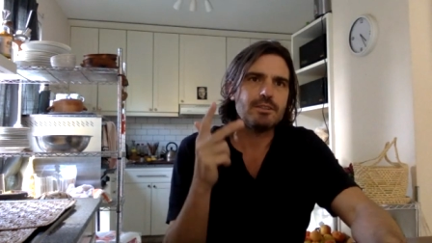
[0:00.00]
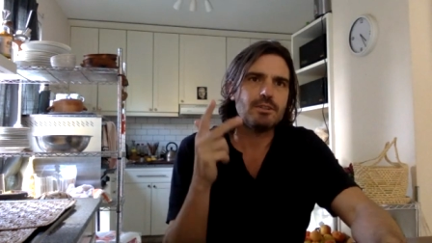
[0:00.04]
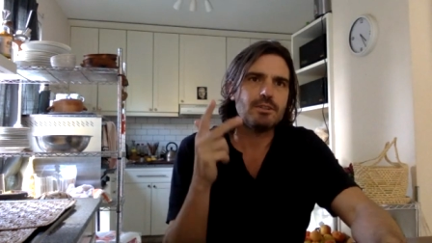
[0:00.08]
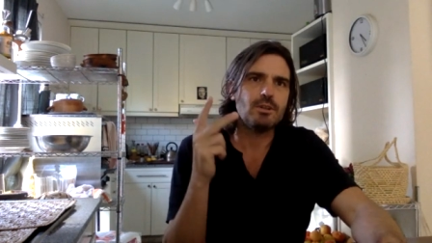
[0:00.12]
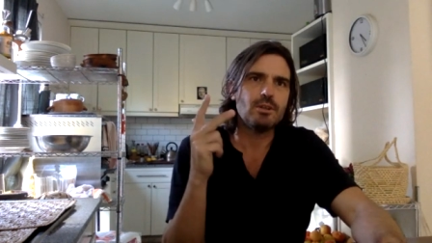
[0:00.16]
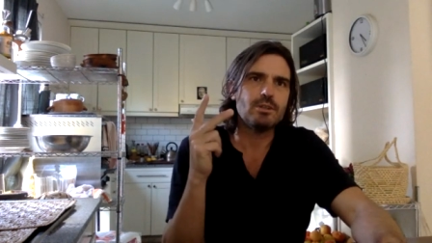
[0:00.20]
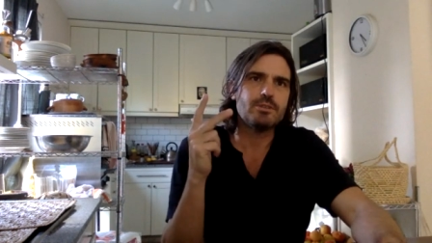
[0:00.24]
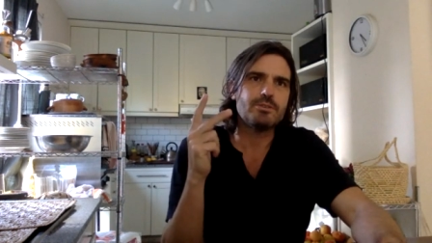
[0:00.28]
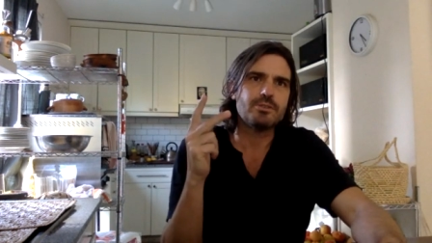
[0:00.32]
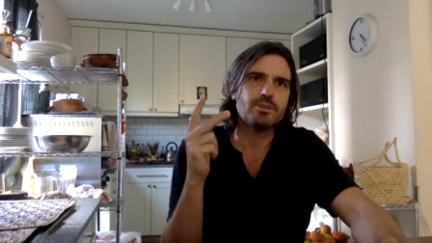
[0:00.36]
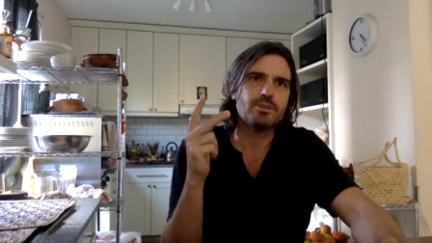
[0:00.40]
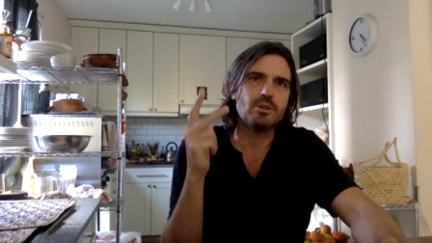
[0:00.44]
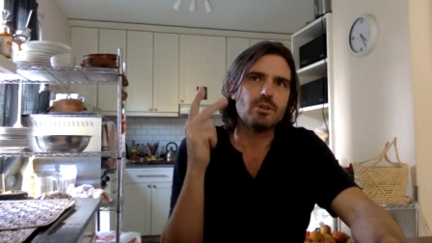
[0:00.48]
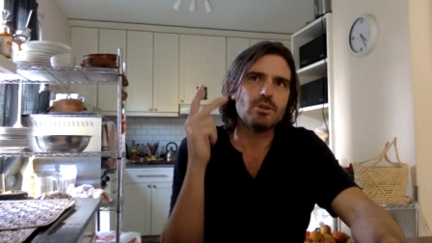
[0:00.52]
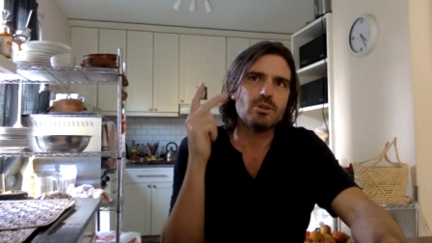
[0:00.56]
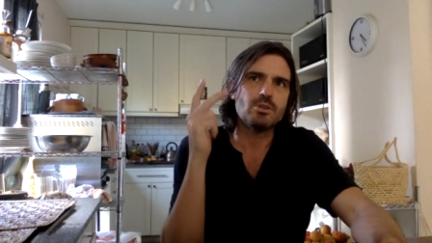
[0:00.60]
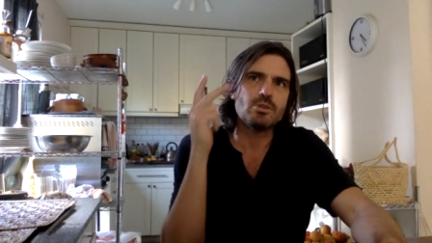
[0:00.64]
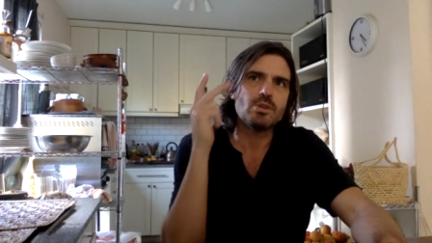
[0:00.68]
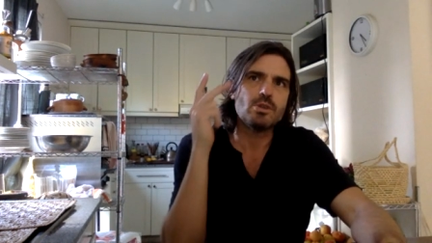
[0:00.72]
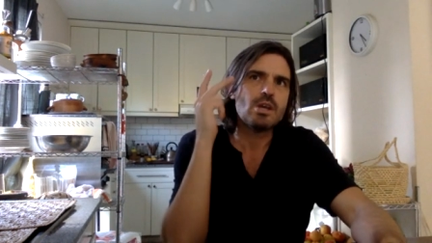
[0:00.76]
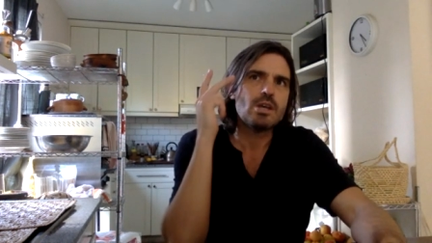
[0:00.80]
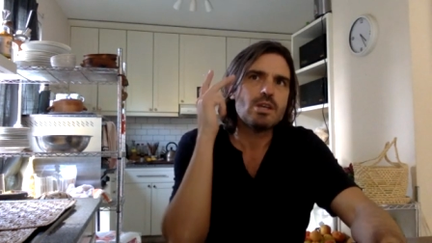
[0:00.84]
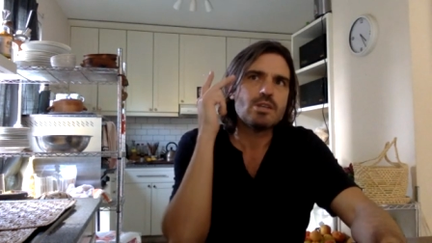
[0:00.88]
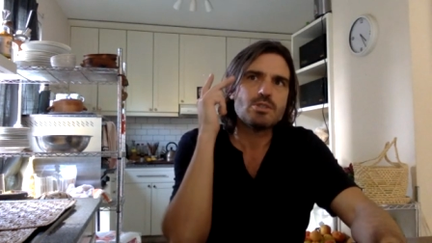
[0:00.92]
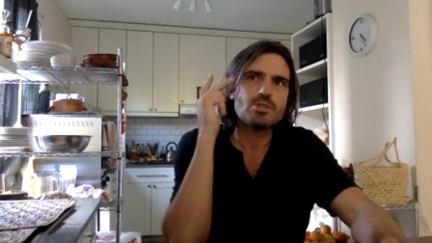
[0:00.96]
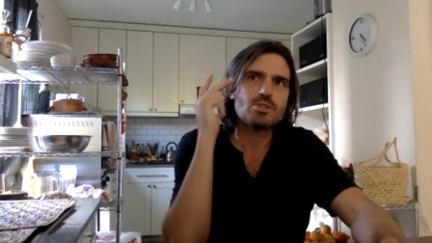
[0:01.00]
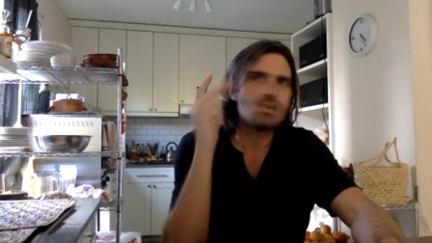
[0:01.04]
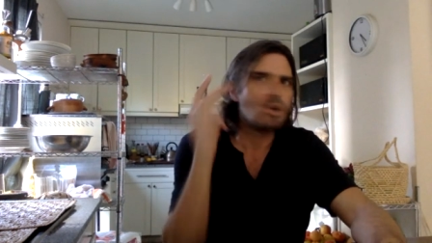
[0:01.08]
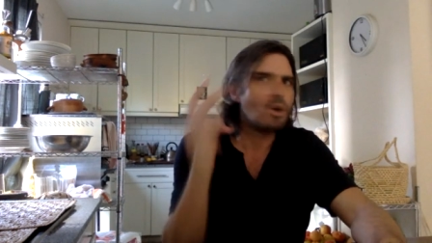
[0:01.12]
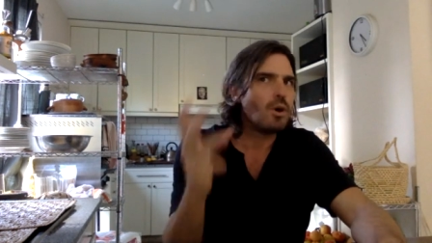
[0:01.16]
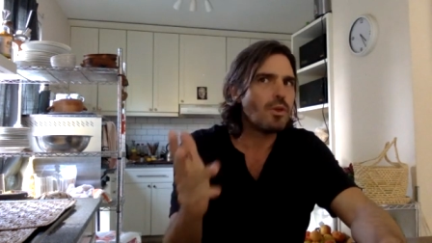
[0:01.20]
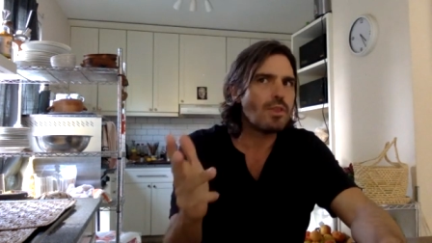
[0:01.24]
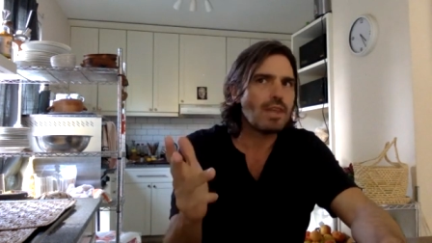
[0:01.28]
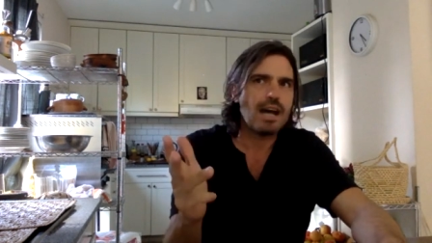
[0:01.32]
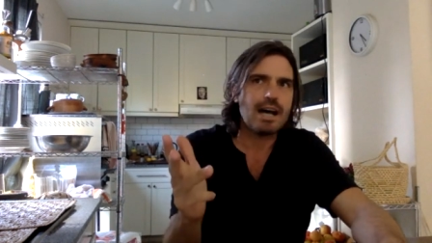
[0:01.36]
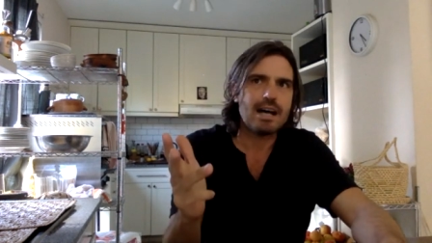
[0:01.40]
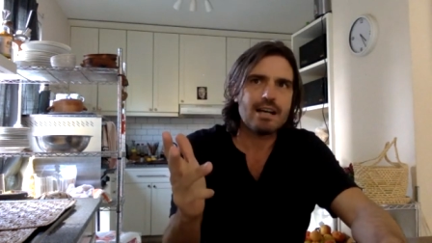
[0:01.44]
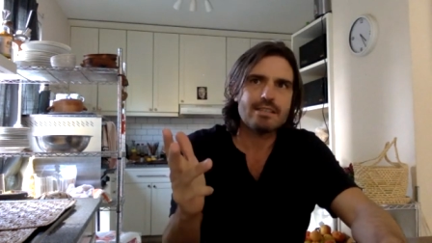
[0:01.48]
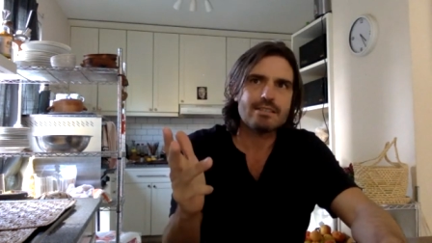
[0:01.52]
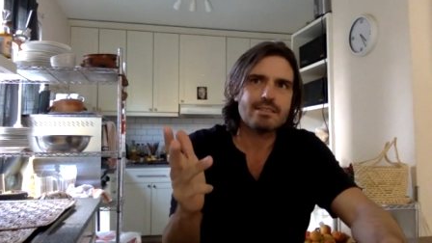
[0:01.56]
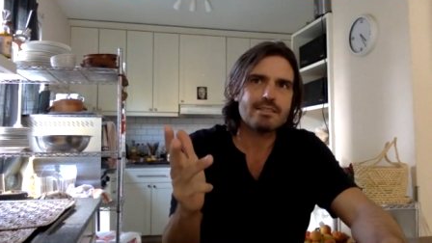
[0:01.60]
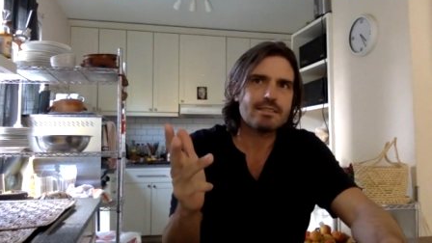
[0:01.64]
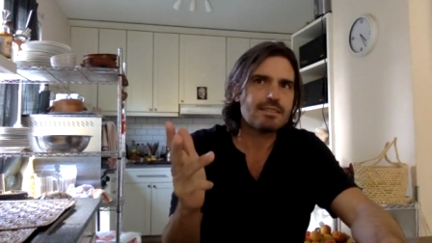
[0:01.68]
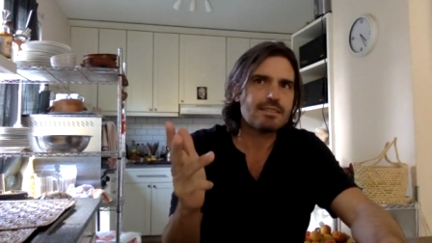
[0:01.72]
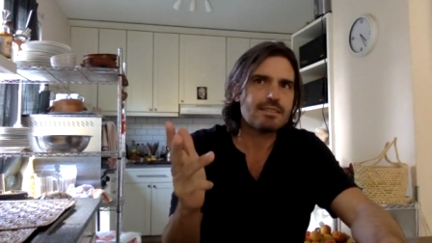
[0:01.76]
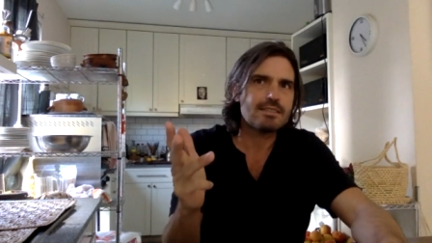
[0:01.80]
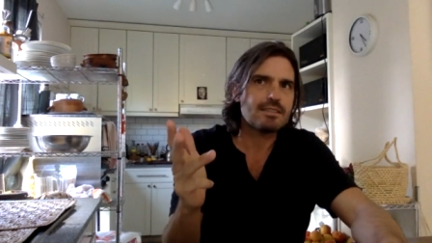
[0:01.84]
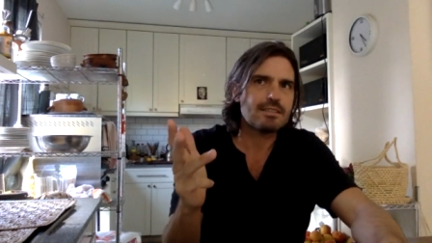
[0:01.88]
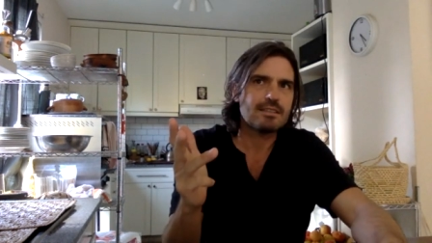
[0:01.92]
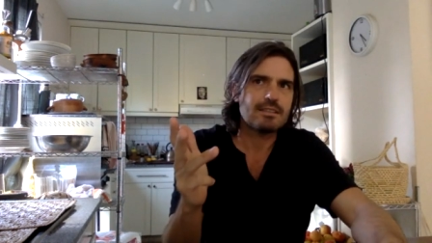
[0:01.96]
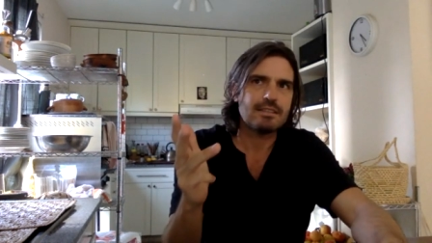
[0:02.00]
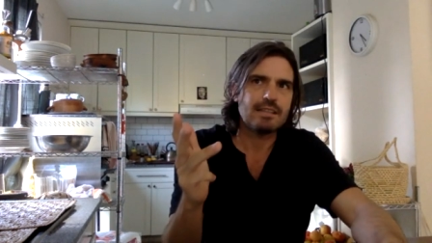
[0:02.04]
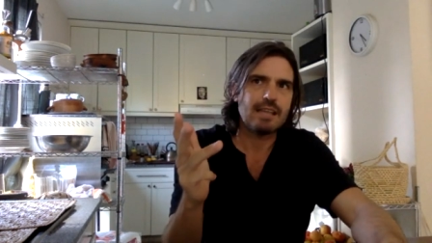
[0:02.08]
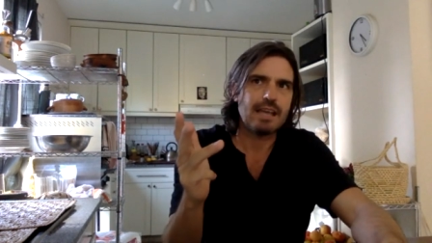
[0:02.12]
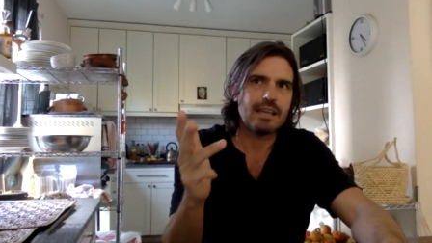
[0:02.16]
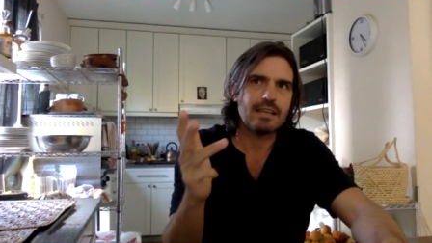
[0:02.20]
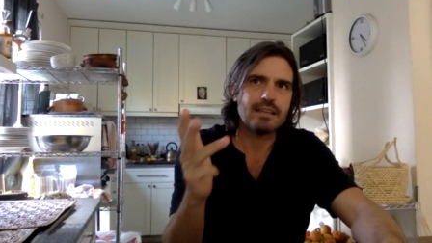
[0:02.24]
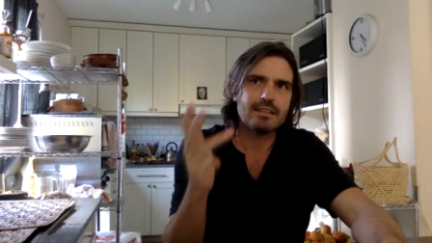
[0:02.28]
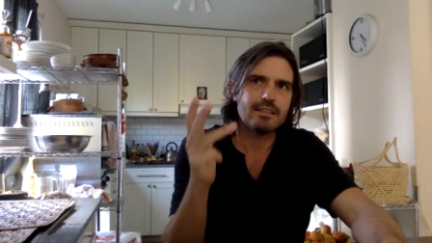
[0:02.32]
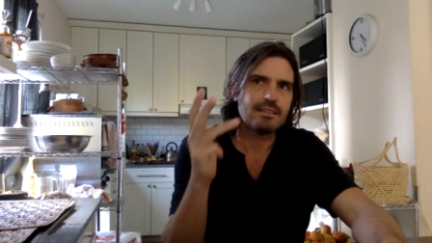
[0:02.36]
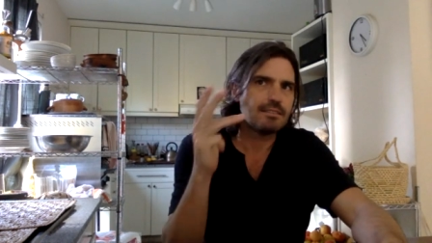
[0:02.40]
Also, sodas like